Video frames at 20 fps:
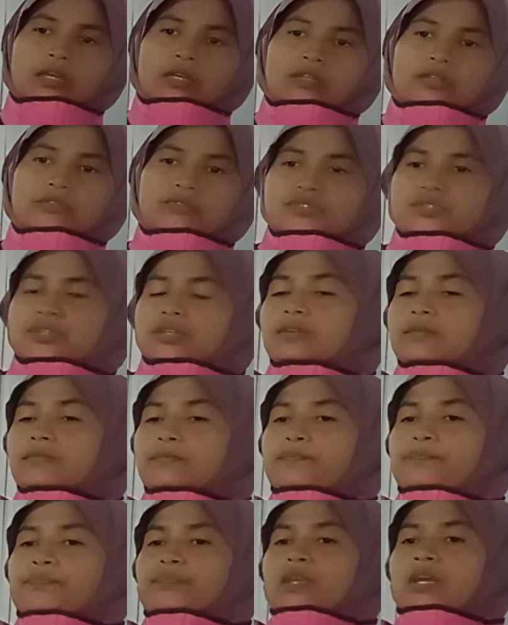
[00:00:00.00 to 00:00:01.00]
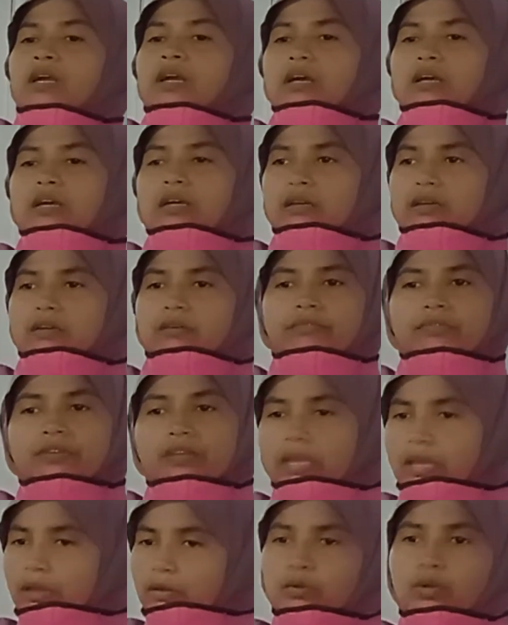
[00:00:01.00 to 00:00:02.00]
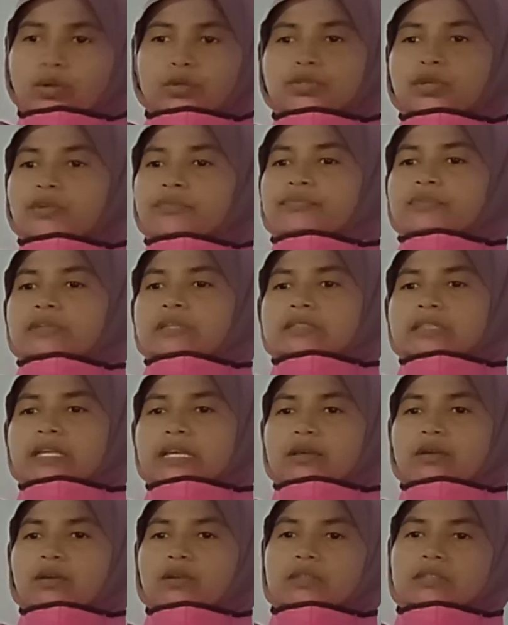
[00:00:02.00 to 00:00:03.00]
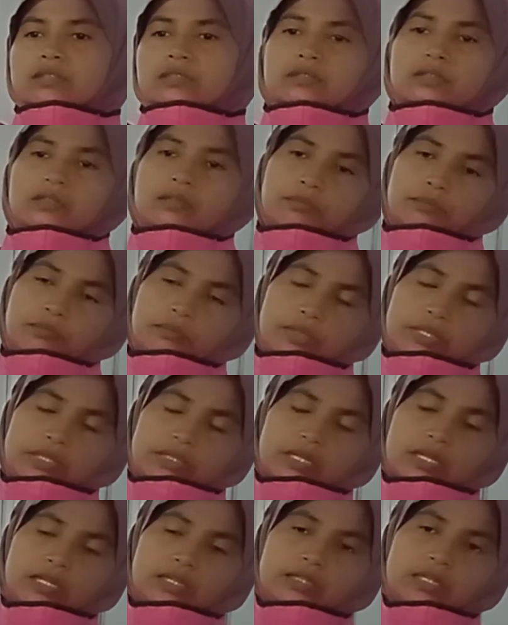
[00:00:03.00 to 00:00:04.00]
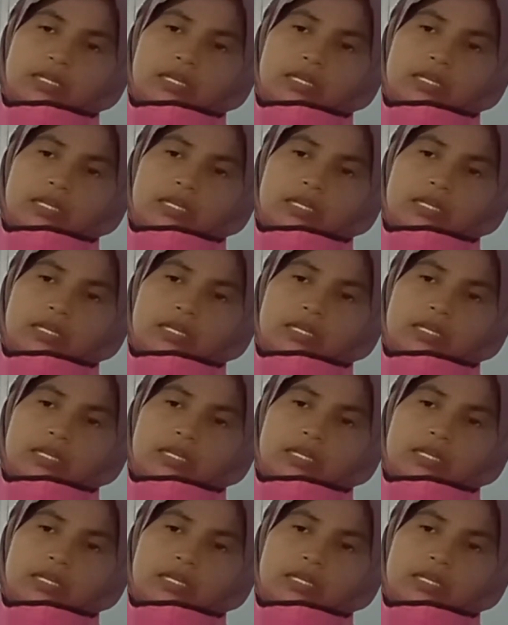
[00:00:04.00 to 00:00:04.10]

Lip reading: division. We have a lot of psychology method.